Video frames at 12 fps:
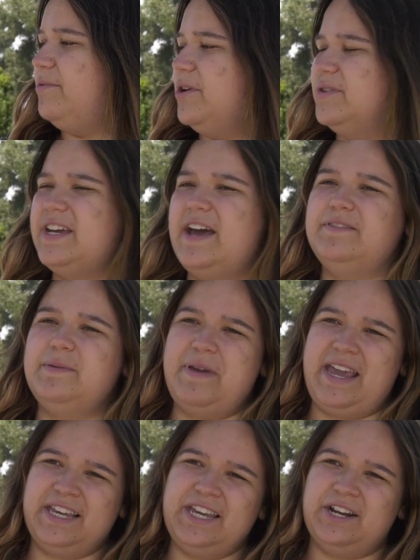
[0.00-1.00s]
We also have the
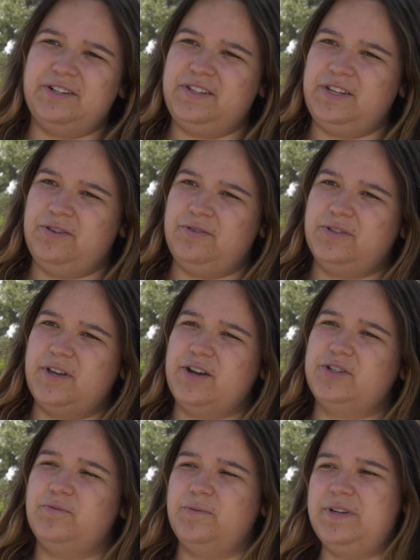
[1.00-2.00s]
bank here too, so
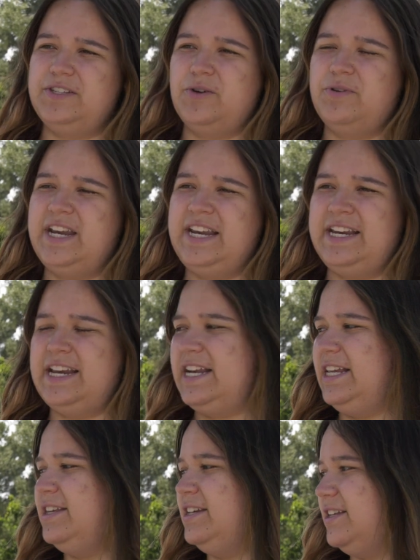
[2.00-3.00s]
actually we'll be donating
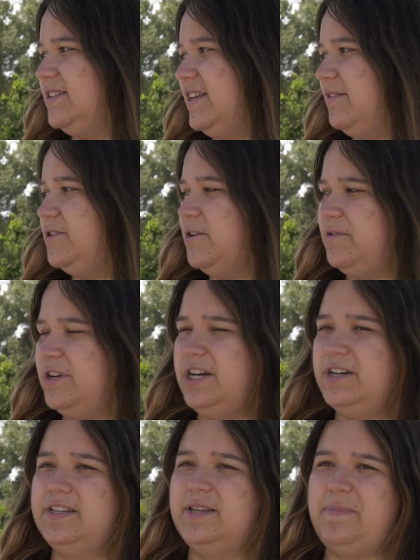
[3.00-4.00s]
anything that's left over
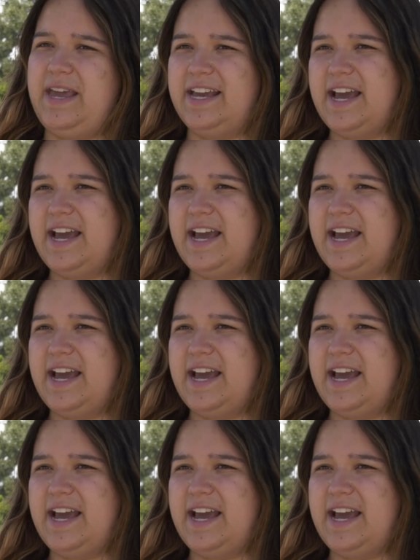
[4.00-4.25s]
here to the bank